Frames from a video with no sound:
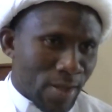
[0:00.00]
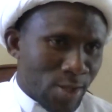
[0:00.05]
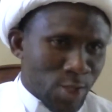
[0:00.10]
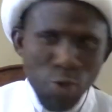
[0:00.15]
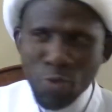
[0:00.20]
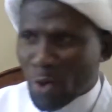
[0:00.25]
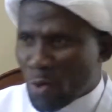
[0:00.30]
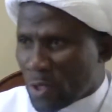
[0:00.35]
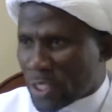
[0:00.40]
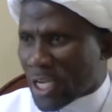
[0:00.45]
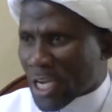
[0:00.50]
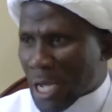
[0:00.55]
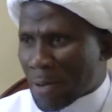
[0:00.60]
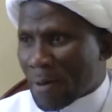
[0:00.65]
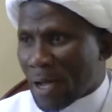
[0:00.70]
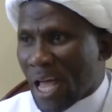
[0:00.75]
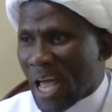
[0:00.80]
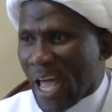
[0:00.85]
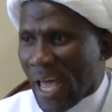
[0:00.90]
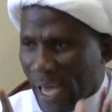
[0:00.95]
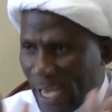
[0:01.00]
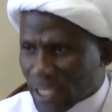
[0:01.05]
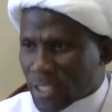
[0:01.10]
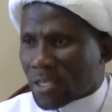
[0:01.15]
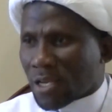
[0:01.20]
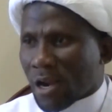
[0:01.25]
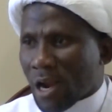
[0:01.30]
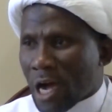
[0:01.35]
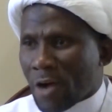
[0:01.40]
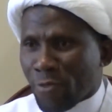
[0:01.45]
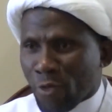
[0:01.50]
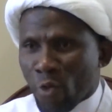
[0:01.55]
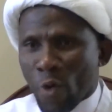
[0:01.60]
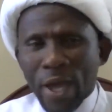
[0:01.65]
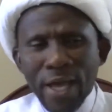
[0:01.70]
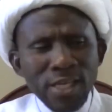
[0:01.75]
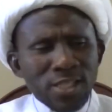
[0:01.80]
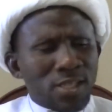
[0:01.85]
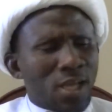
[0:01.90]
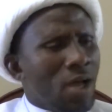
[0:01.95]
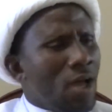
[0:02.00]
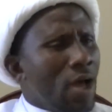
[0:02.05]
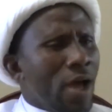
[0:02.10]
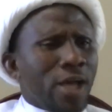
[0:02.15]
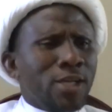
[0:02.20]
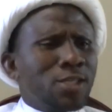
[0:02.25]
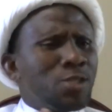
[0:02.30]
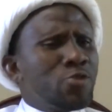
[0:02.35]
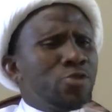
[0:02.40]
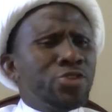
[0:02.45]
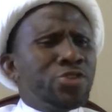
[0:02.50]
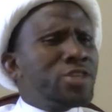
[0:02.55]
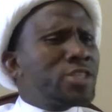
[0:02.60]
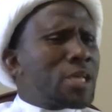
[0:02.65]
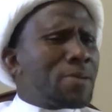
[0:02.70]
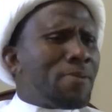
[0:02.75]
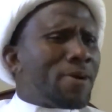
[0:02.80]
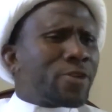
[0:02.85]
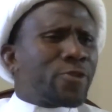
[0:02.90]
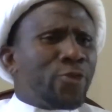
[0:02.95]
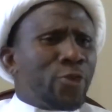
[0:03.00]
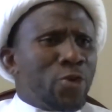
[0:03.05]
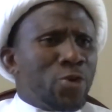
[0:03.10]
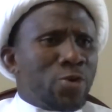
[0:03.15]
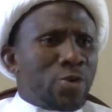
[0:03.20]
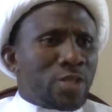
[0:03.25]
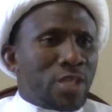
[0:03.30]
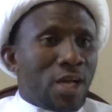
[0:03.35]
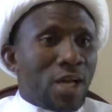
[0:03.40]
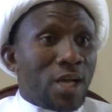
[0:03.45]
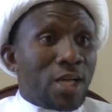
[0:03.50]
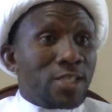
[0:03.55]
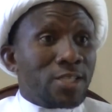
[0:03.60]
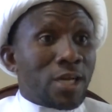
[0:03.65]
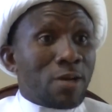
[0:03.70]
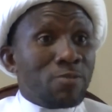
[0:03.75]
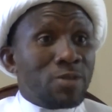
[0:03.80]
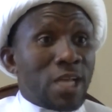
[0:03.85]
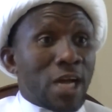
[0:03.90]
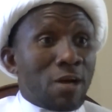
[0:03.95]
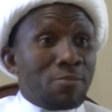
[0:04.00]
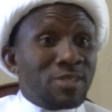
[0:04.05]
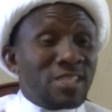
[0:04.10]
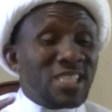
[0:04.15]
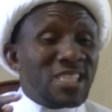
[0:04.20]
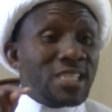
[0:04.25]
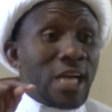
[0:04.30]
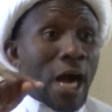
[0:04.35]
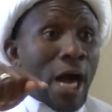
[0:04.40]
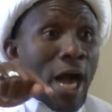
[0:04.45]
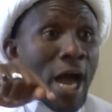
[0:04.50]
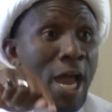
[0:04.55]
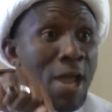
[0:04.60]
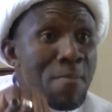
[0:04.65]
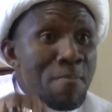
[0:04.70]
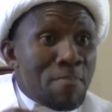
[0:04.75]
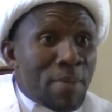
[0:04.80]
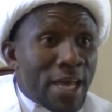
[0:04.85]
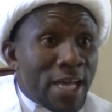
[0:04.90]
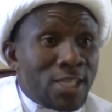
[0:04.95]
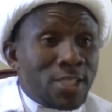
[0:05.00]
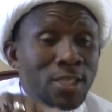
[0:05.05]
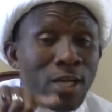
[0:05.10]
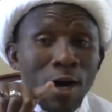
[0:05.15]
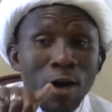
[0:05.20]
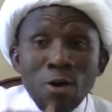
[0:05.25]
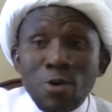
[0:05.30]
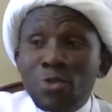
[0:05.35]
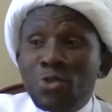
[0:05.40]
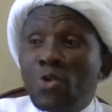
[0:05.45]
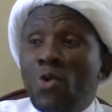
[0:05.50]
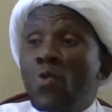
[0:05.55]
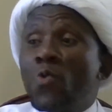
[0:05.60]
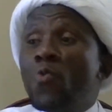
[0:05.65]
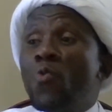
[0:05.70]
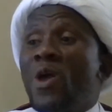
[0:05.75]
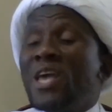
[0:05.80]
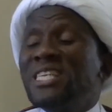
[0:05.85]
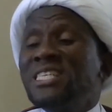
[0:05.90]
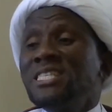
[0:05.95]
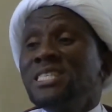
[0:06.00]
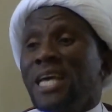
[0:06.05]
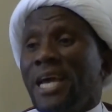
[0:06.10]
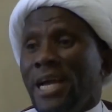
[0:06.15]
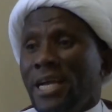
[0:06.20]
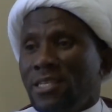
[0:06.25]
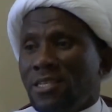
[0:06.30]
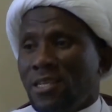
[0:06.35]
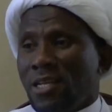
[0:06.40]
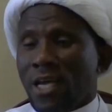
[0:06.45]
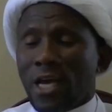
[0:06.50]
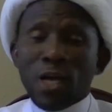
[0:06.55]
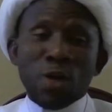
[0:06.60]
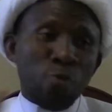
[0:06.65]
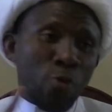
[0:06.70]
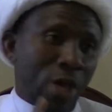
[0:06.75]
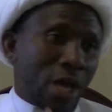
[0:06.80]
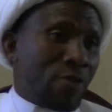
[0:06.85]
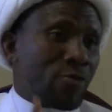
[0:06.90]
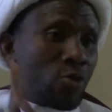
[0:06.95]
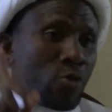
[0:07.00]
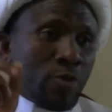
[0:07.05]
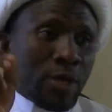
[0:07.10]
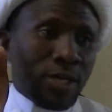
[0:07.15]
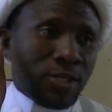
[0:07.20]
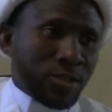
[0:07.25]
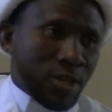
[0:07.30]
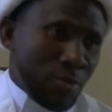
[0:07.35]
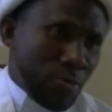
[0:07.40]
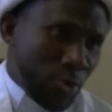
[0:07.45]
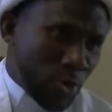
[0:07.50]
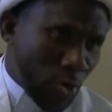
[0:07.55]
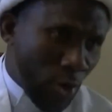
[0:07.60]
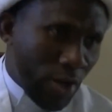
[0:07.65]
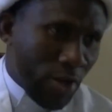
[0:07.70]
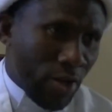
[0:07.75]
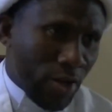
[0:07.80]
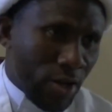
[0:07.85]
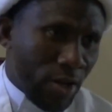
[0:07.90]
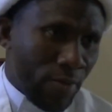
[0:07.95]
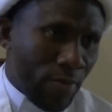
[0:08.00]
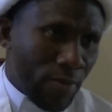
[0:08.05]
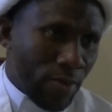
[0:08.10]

So when we talk about israf waste, it's not just about food. Sometimes time is also wasted and we have to be answerable to Allah.